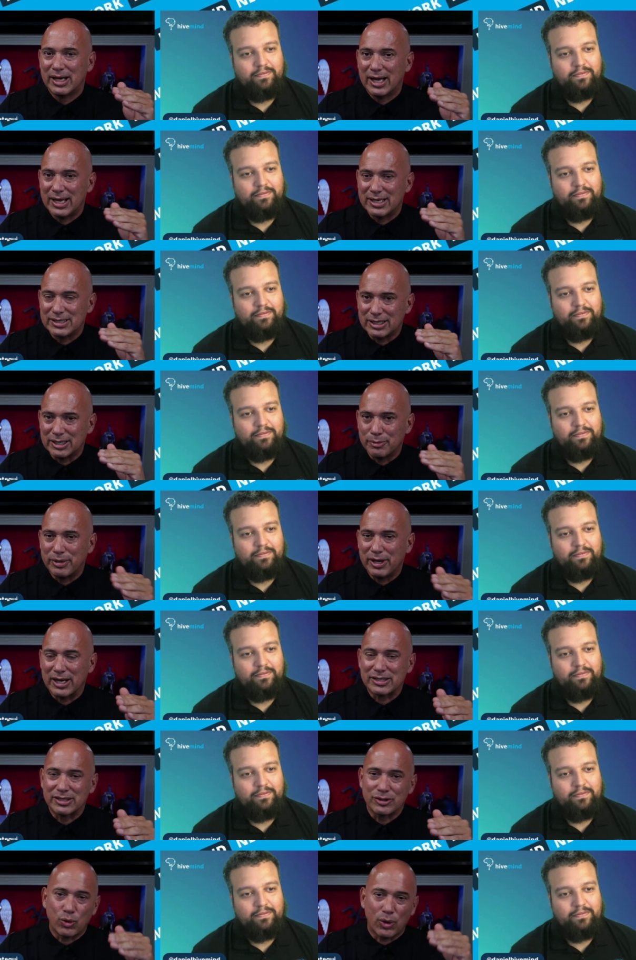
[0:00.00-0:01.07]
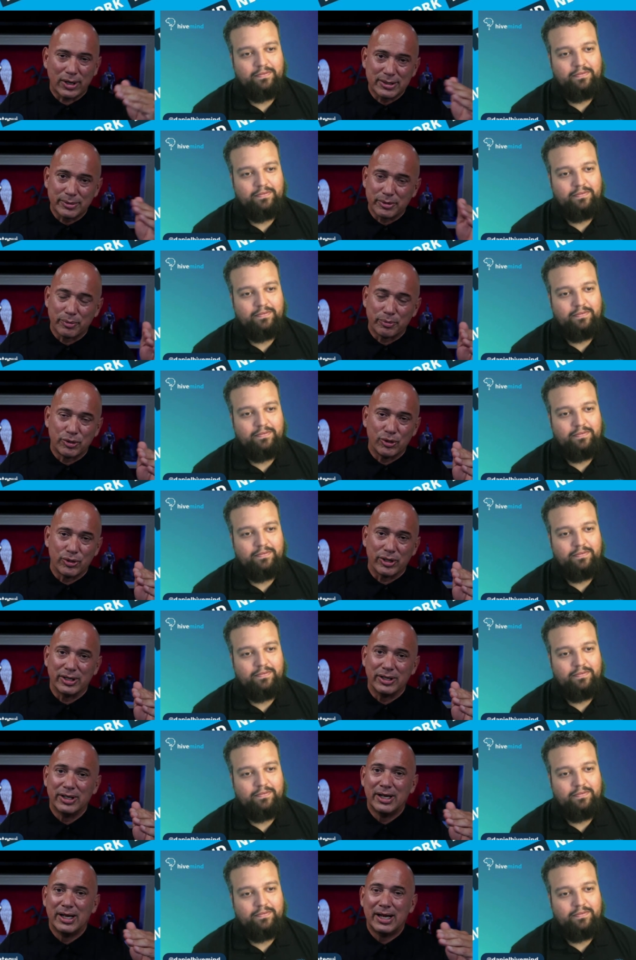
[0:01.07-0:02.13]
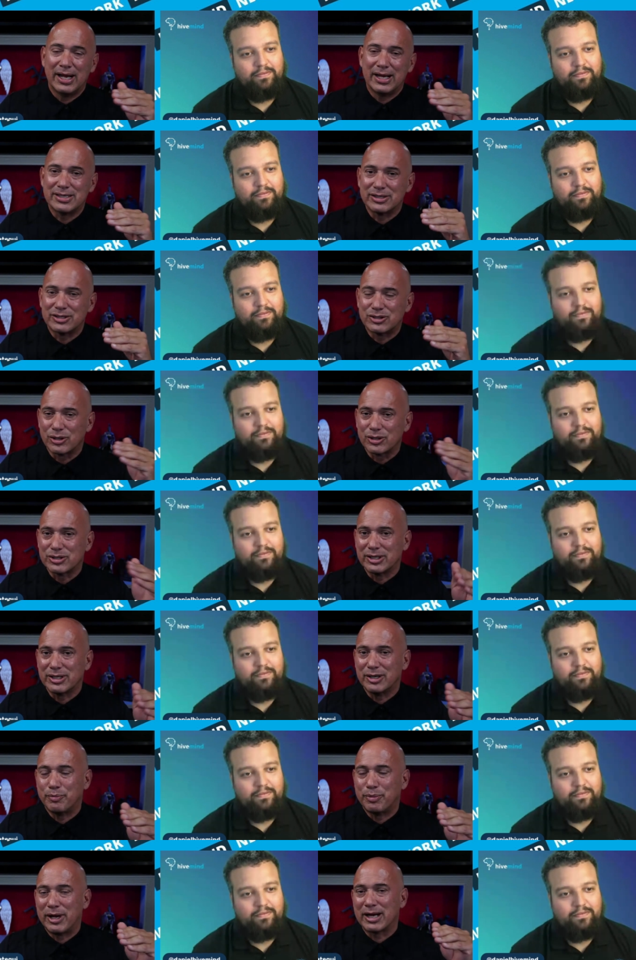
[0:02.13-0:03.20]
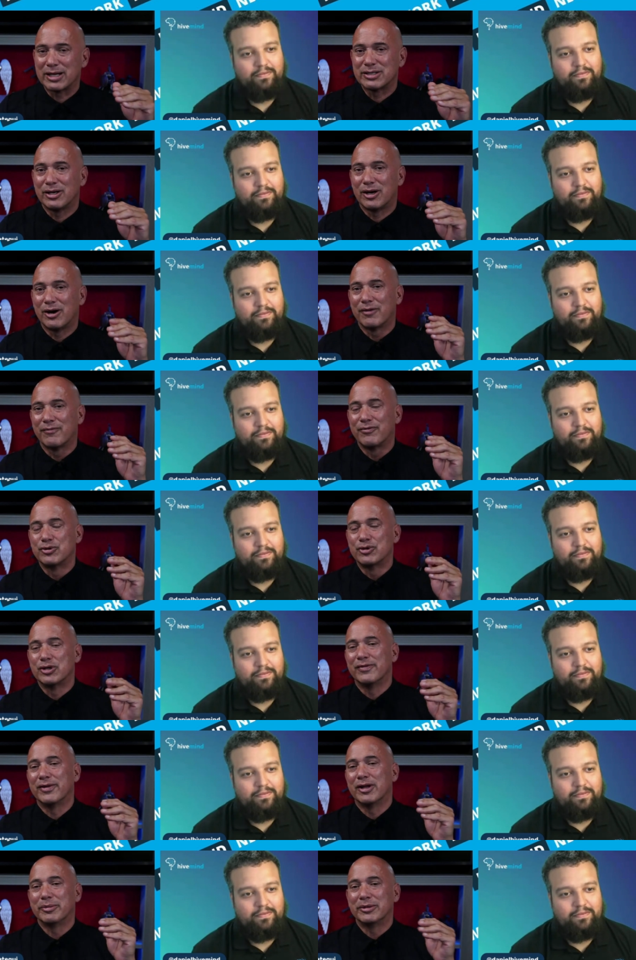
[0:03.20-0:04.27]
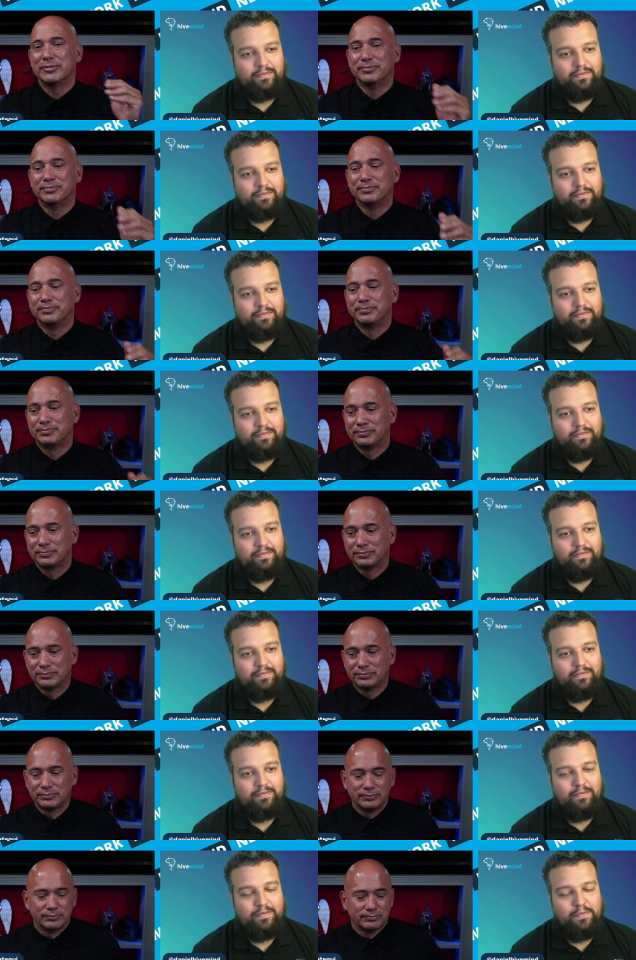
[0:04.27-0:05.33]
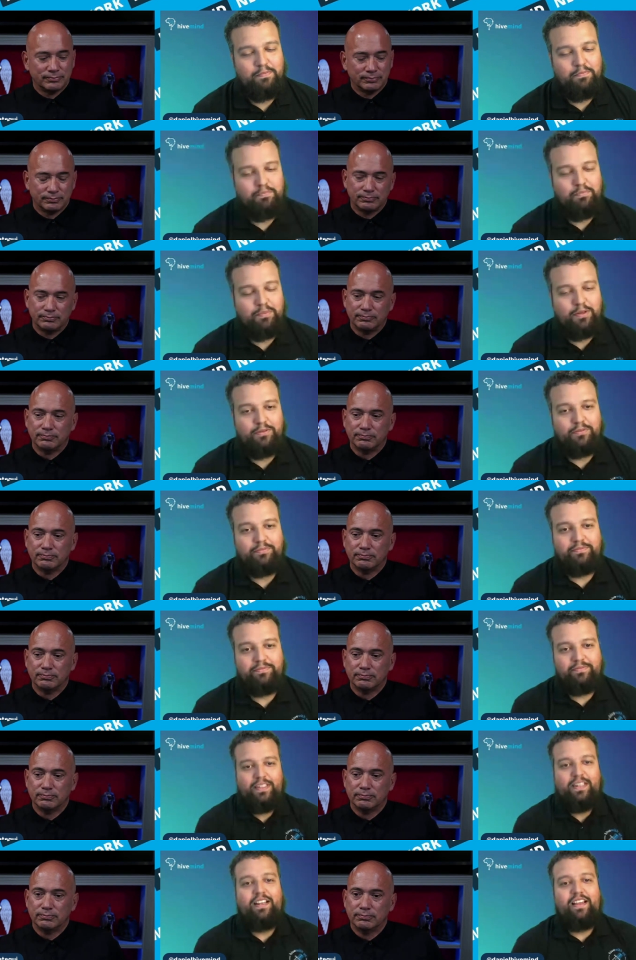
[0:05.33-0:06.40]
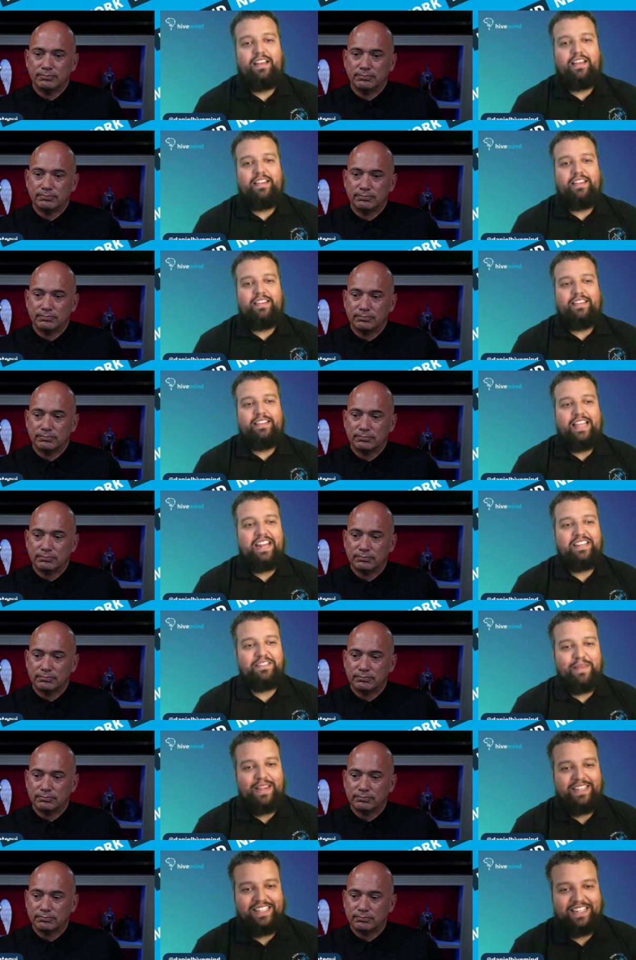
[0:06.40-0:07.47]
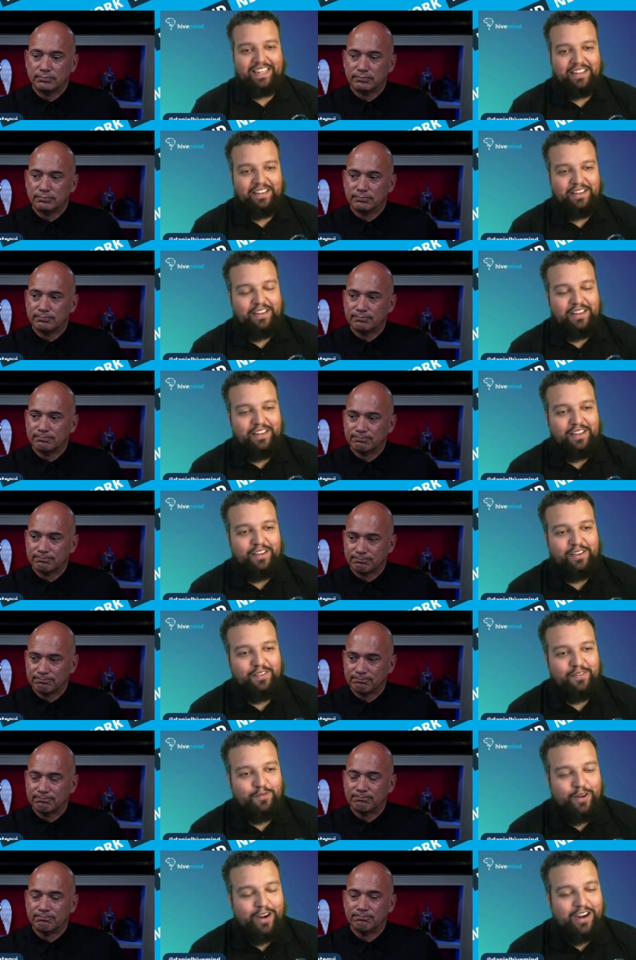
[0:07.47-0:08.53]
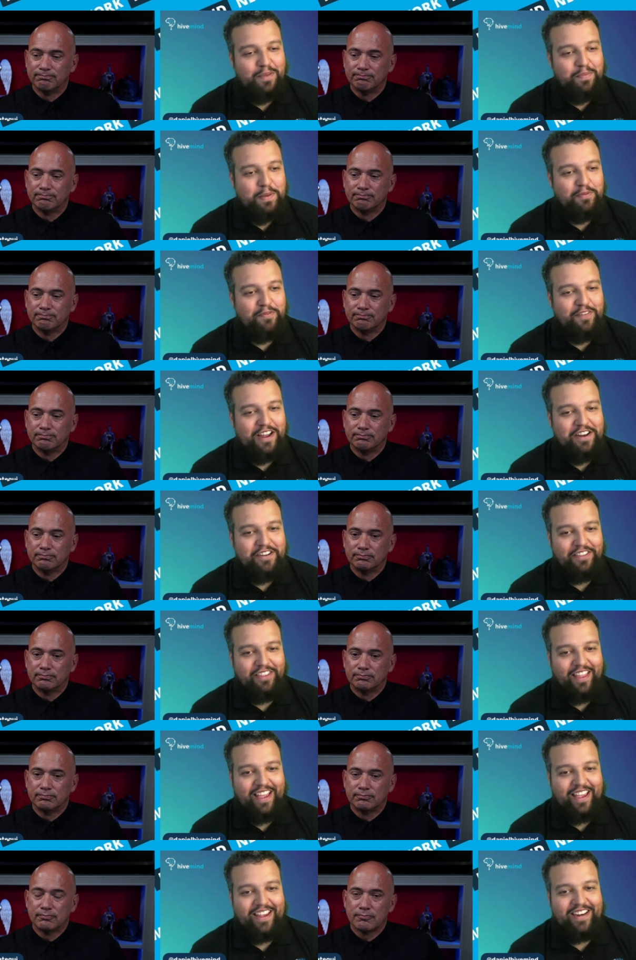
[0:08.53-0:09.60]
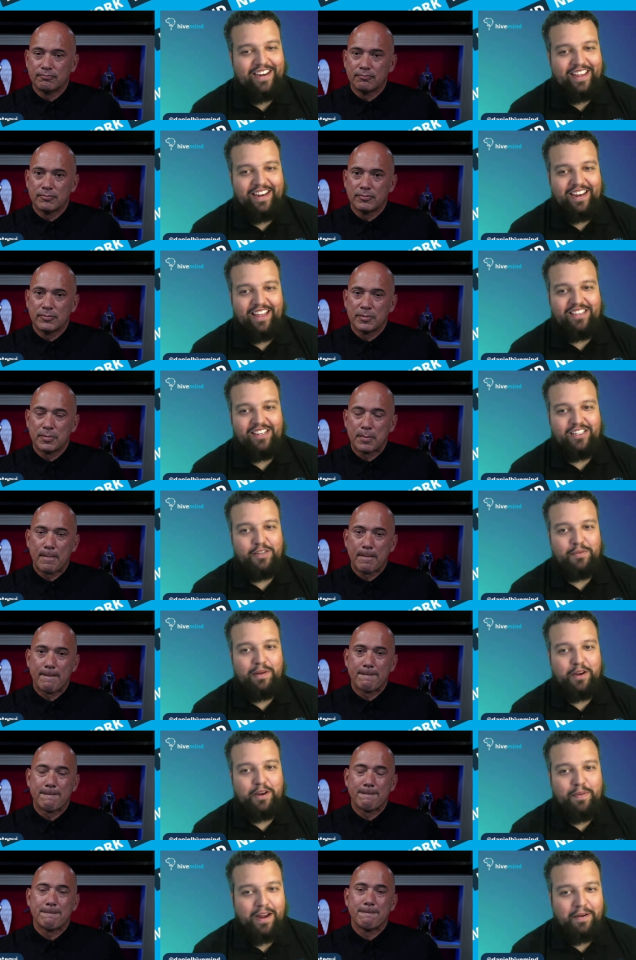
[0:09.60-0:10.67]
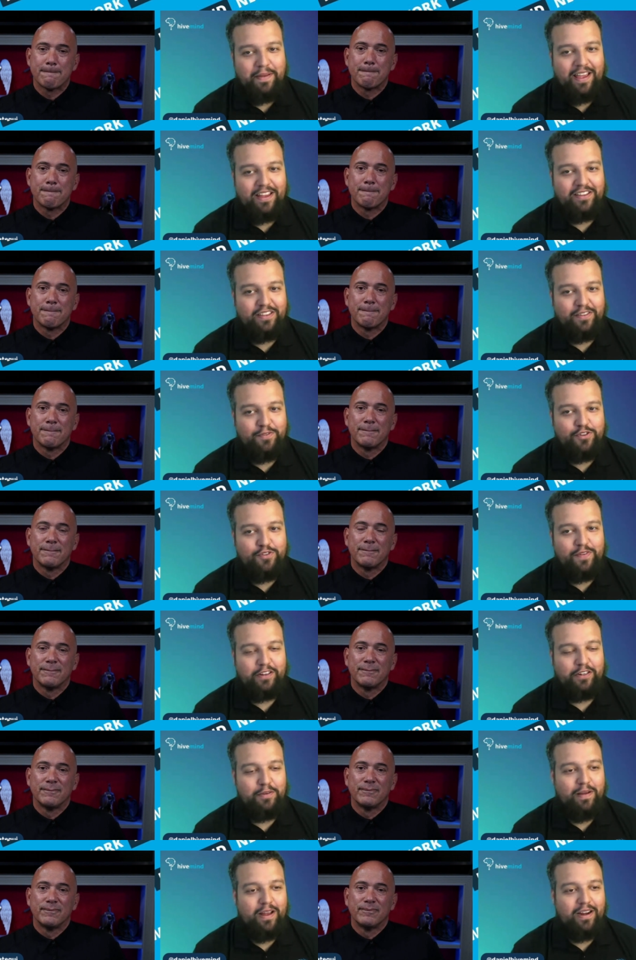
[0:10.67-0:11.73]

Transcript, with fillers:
Speaker 1: as it impacts and quantum computing as it starts to impact our future development.
Speaker 2: Boom. That is amazing where can people find you online and uh, tell us about your podcast, the Future Factory